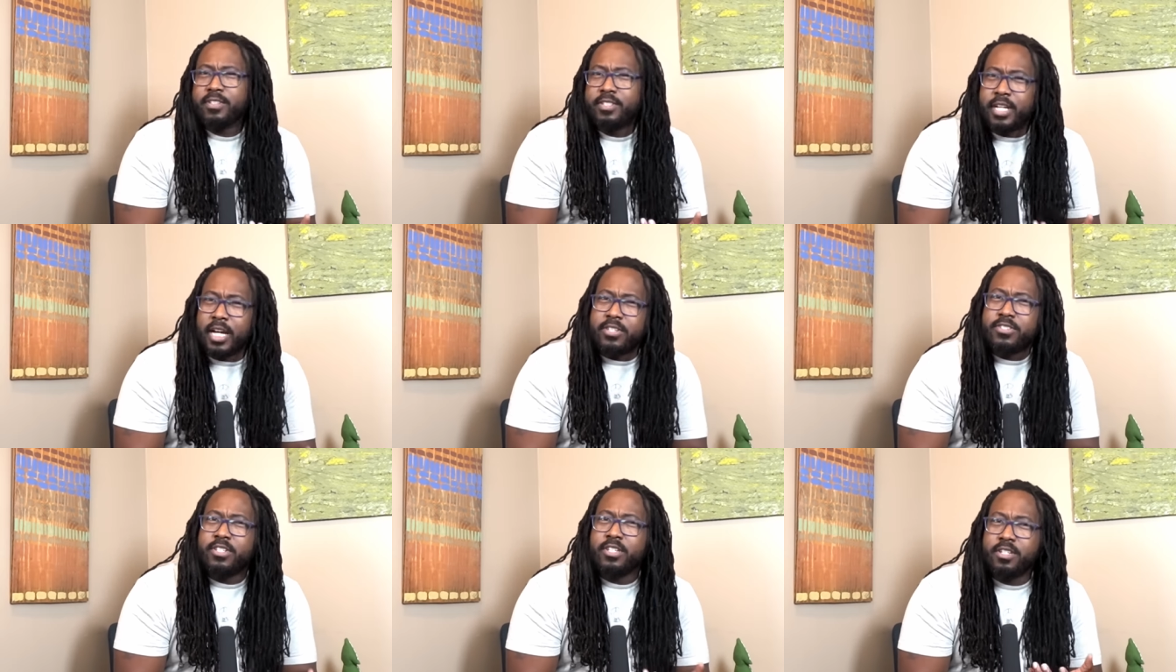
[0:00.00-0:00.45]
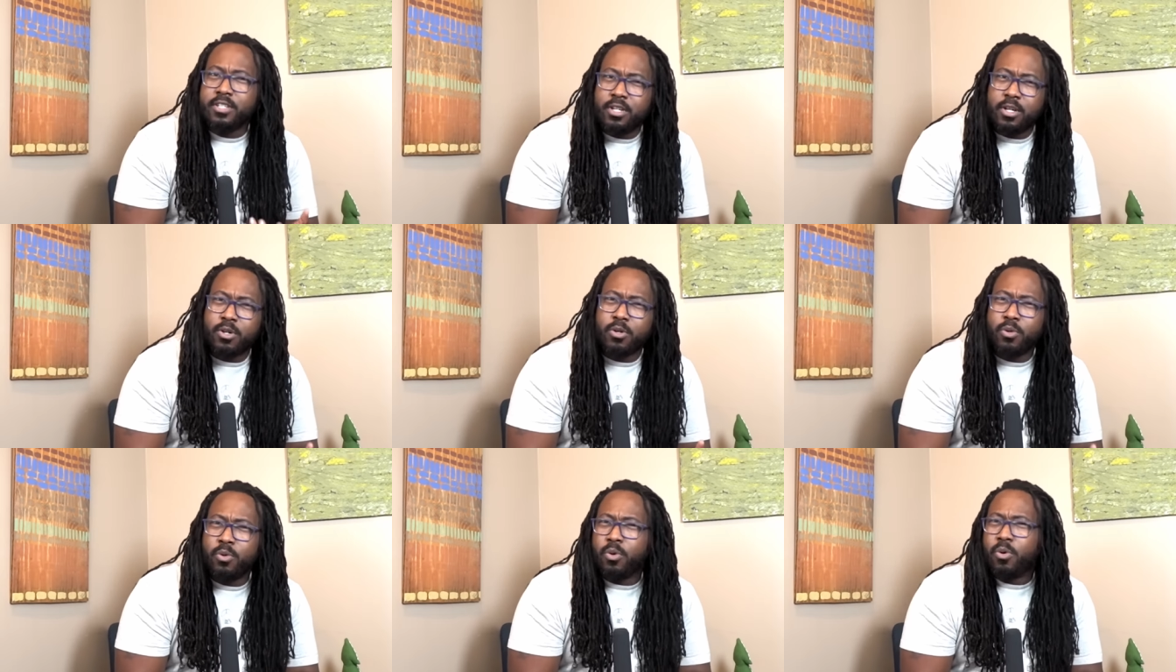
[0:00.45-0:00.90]
doesn't
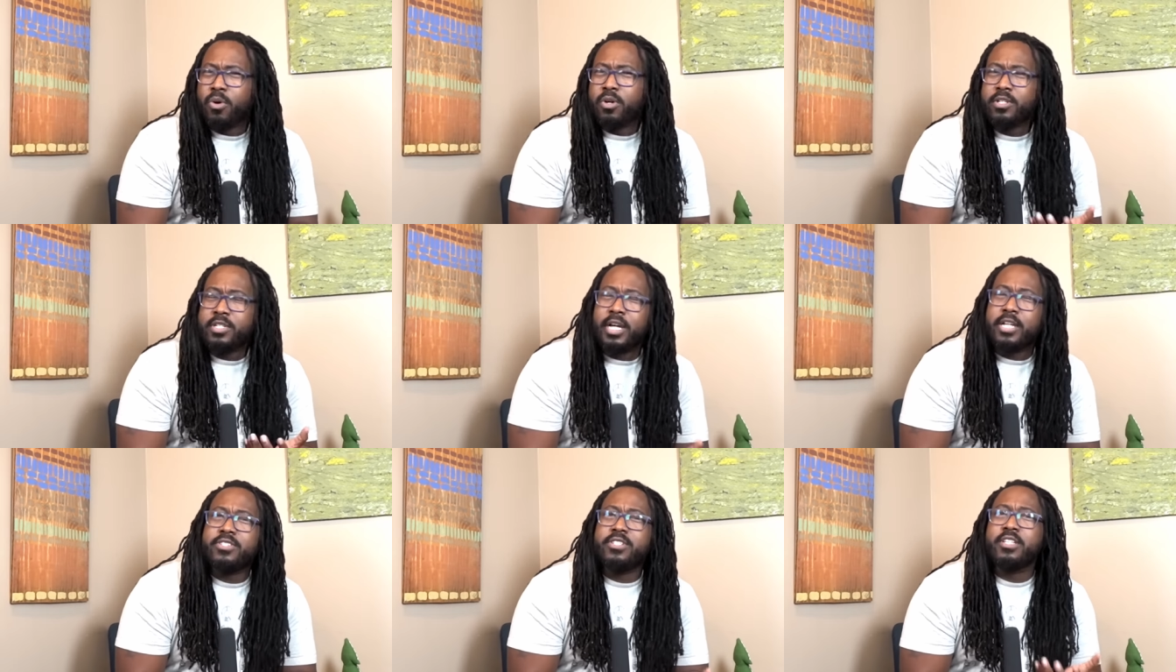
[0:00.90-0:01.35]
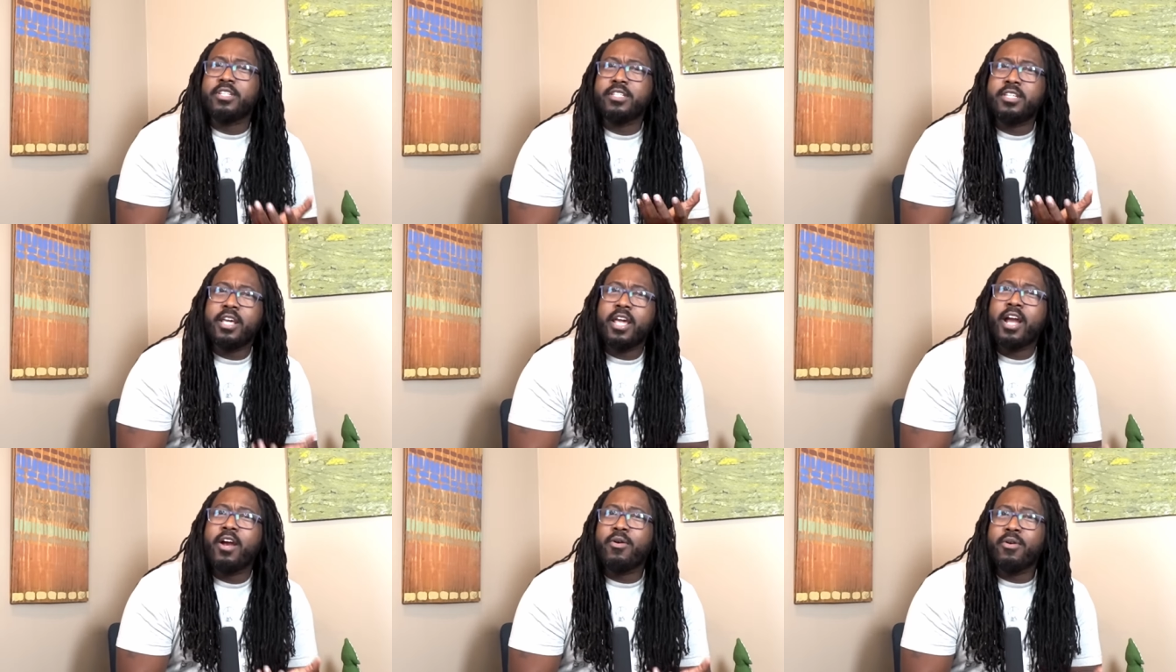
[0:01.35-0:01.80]
know or doesn't
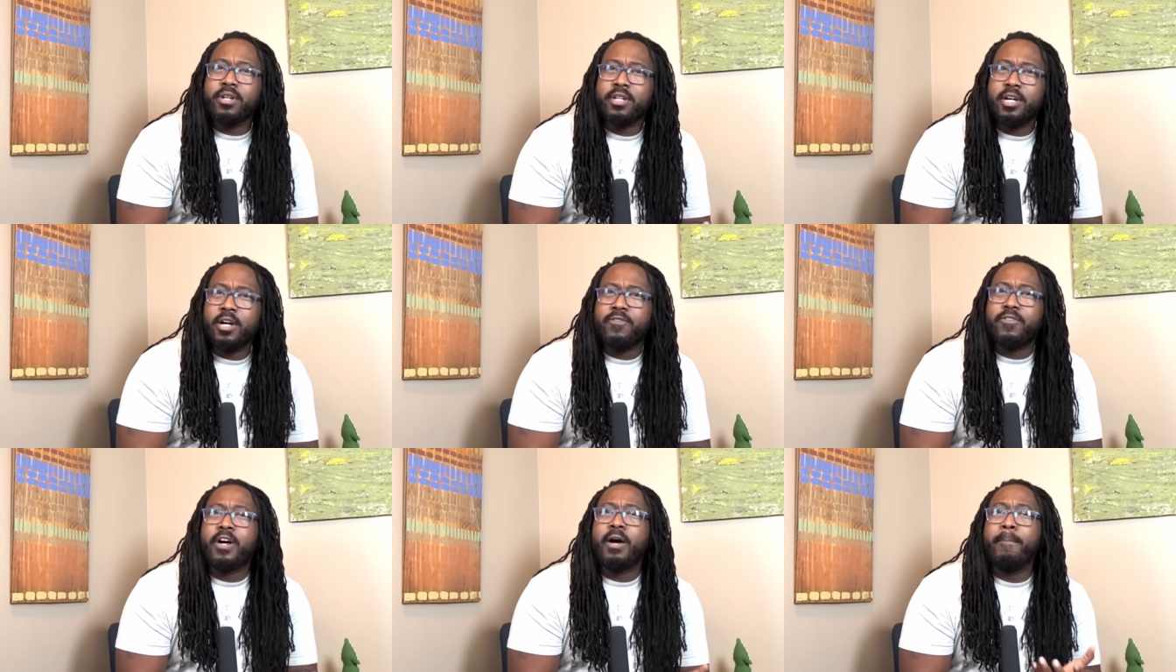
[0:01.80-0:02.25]
care enough